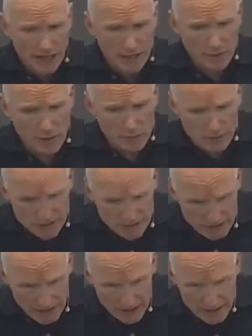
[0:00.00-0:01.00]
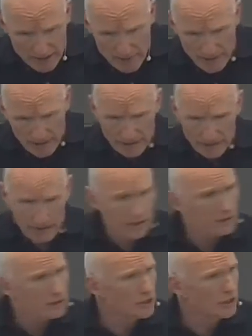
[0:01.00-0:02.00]
And, and we see uh, uh,
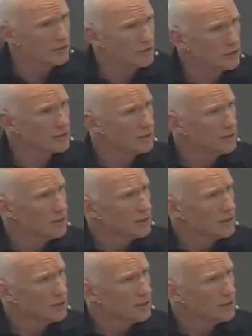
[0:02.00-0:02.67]
Jesus,